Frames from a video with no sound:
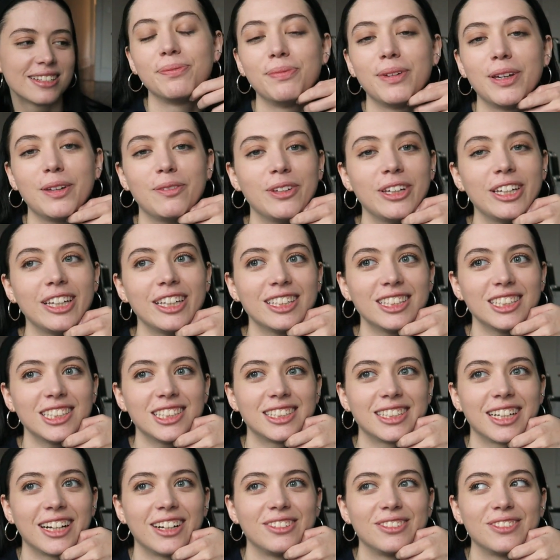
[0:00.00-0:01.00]
Maybe the
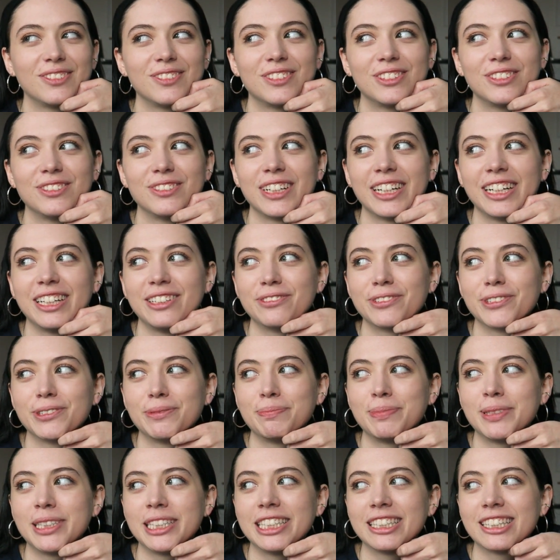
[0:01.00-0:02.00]
sound of the rain
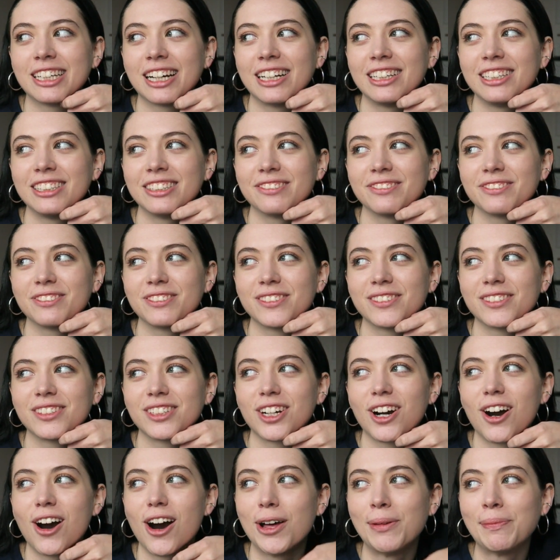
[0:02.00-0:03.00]
will be kind of
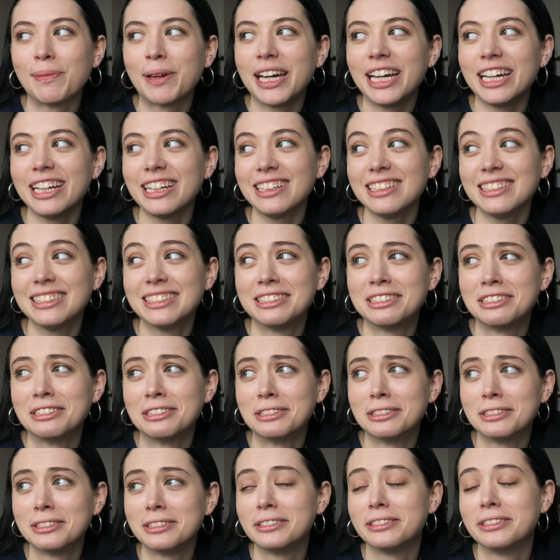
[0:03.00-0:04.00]
calming.
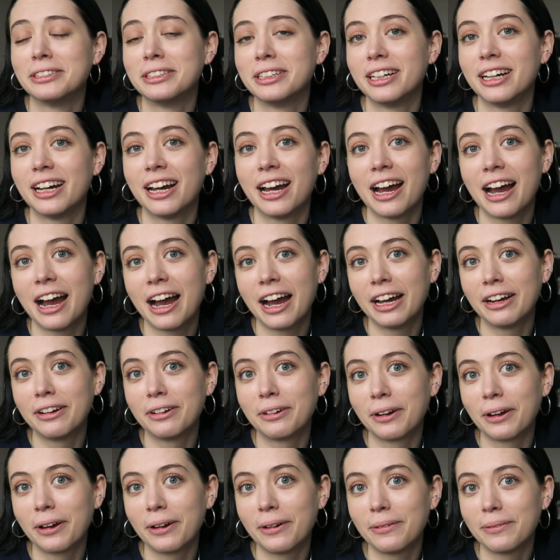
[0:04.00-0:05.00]
I
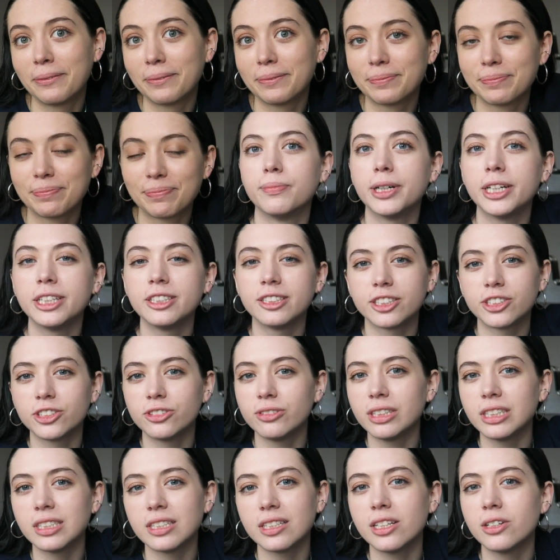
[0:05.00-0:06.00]
don't know. But
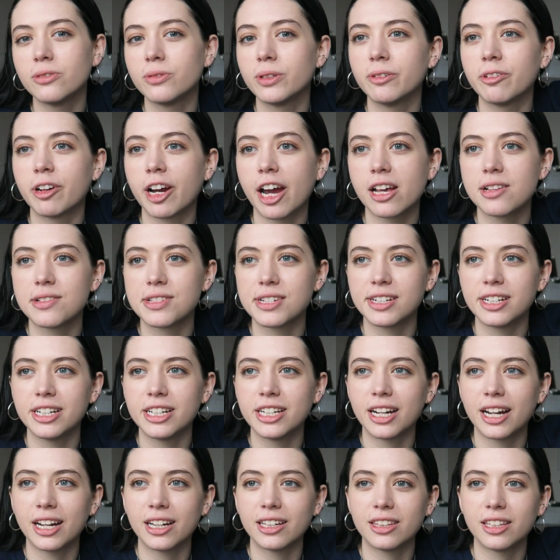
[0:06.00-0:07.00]
another reason that we were
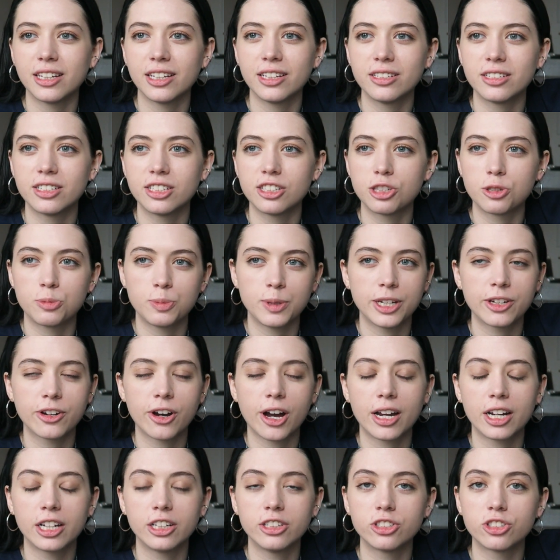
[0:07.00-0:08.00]
hesitant, I think, to speak
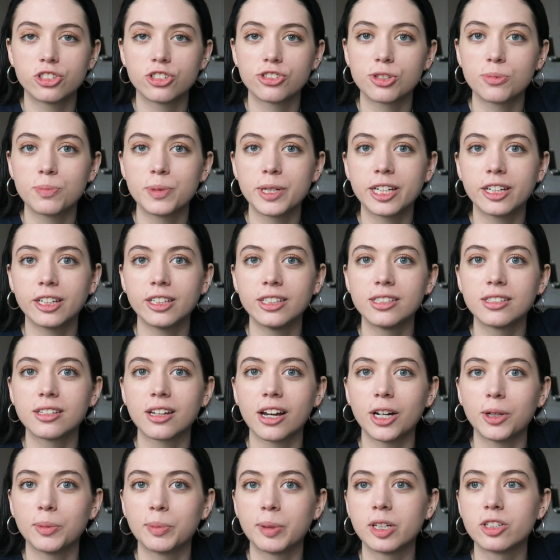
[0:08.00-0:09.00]
on it is just because
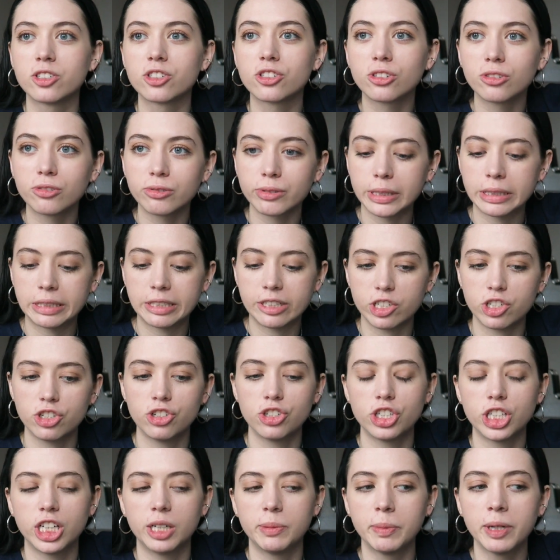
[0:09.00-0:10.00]
our personal
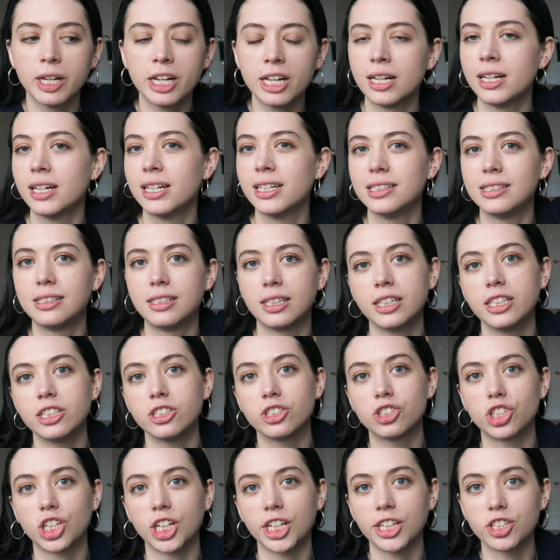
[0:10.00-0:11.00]
relationship
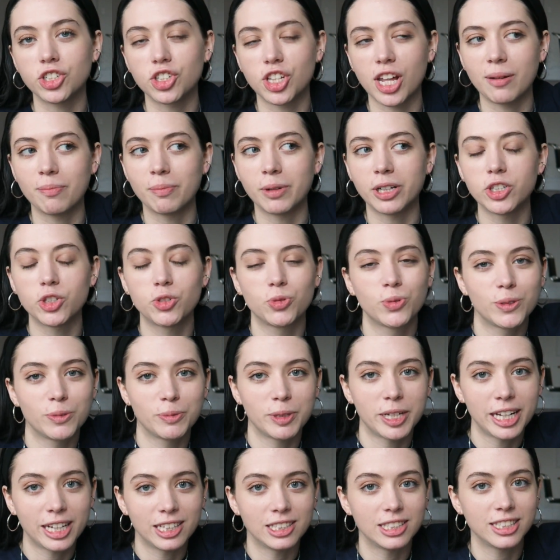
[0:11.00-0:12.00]
didn't change that much when
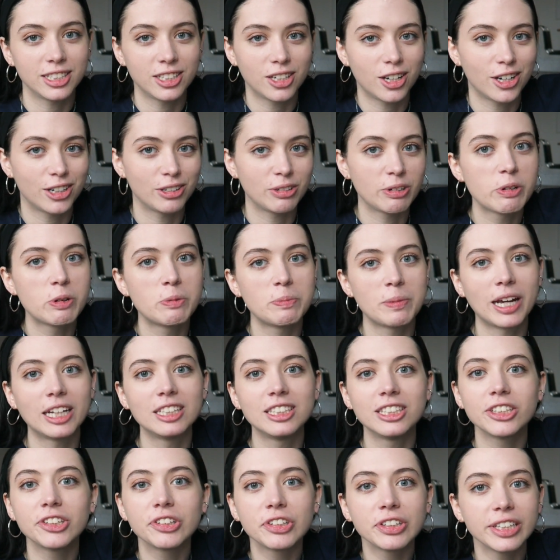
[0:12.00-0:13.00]
we ended our
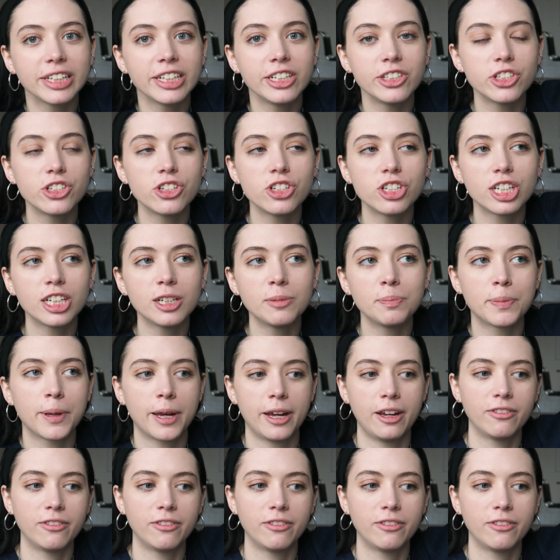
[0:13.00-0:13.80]
romantic relationship.